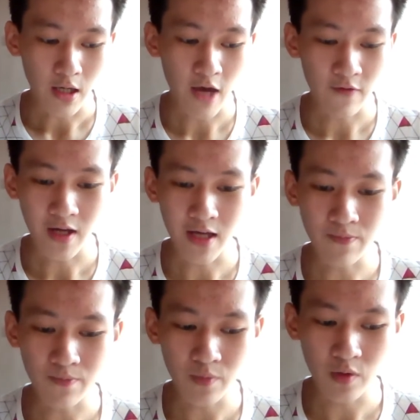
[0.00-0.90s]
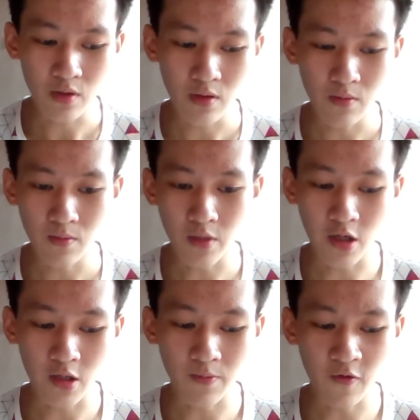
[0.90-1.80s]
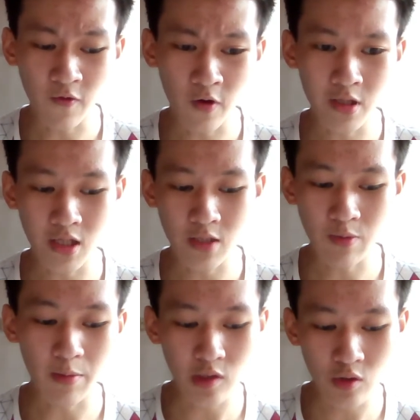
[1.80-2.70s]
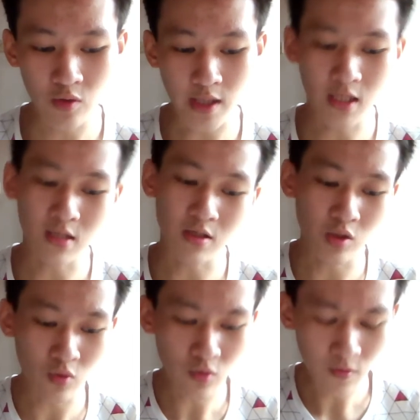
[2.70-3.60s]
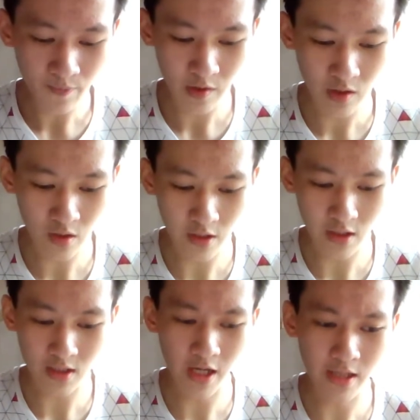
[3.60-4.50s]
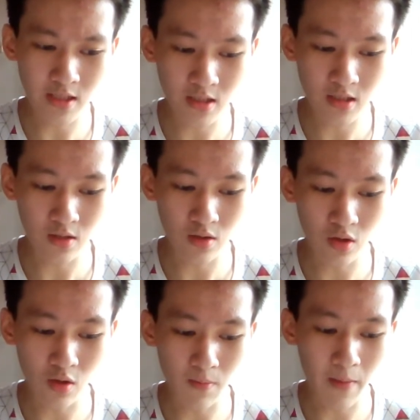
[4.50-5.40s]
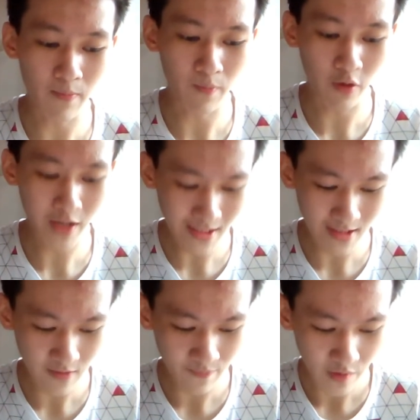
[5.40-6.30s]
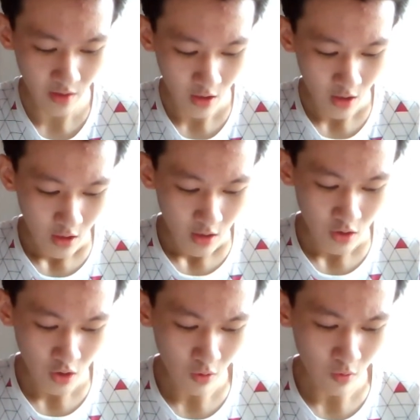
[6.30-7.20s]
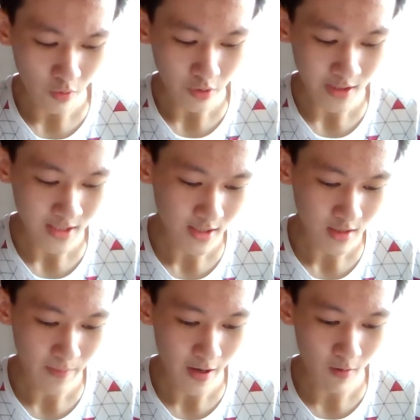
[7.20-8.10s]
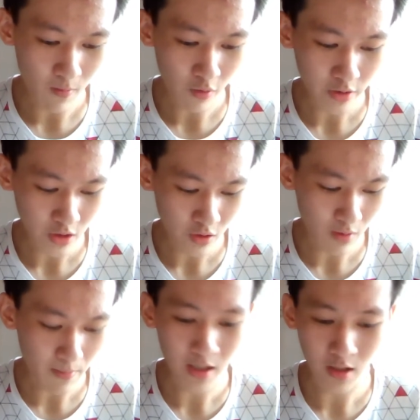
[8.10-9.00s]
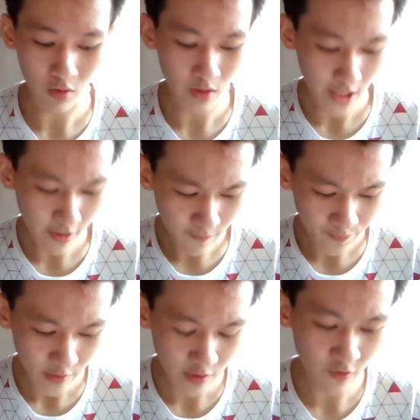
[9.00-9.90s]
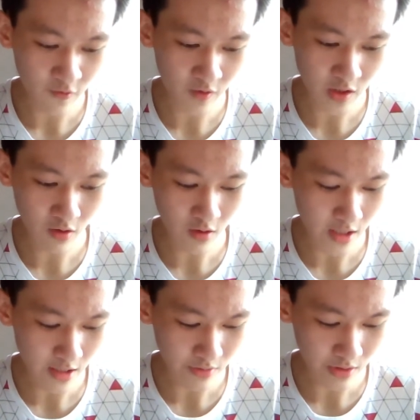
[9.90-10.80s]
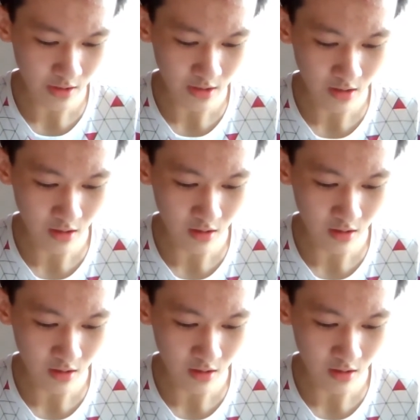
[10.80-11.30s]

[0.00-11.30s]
have learned before these primary school and secondary school. So I discuss about more that. So we discuss about more detail about the organelle. So first organelle is the